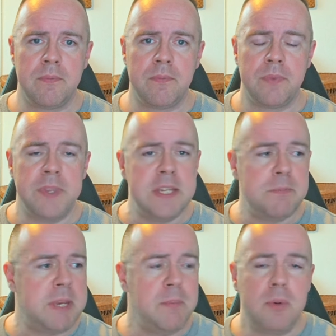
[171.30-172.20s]
These
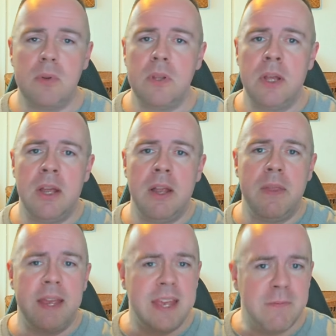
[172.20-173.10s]
people, they
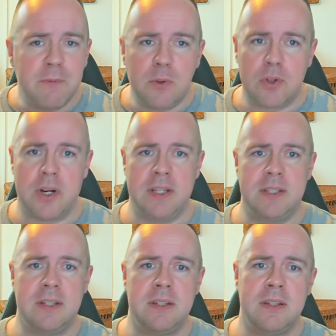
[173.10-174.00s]

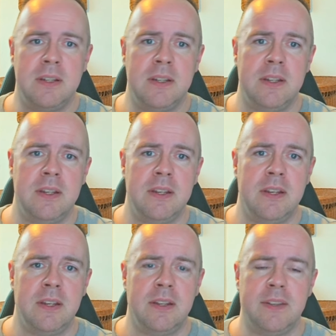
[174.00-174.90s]
infiltrated.
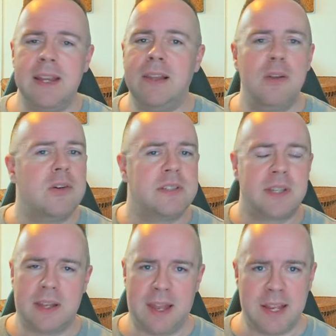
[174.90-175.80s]
They looked
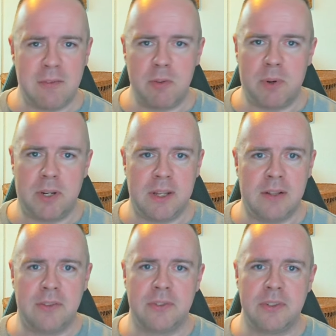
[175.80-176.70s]
like everybody
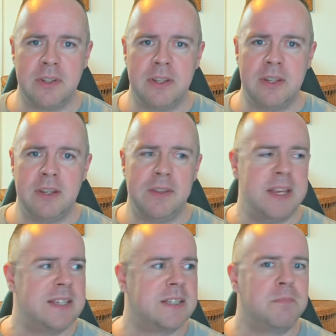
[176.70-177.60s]
else. They
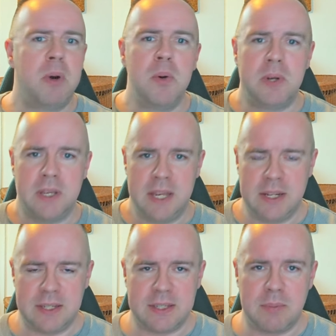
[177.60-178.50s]
spoke in a
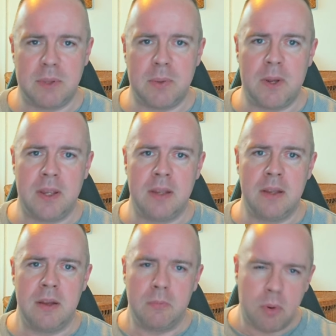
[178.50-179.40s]
similar way,
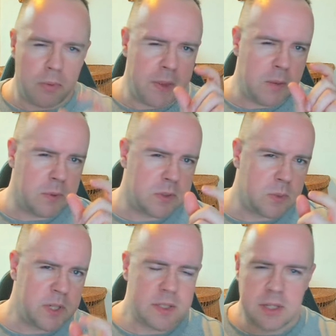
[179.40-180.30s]
but they were
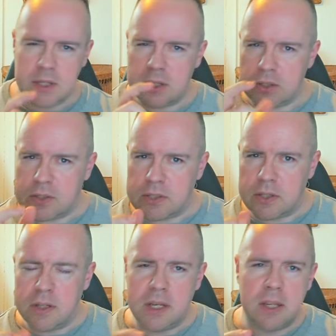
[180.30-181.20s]
twisting and
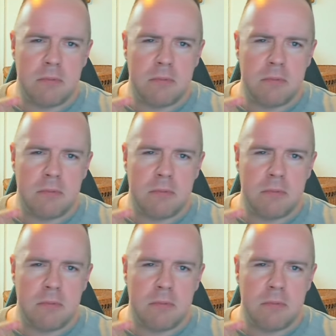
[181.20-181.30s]
turning and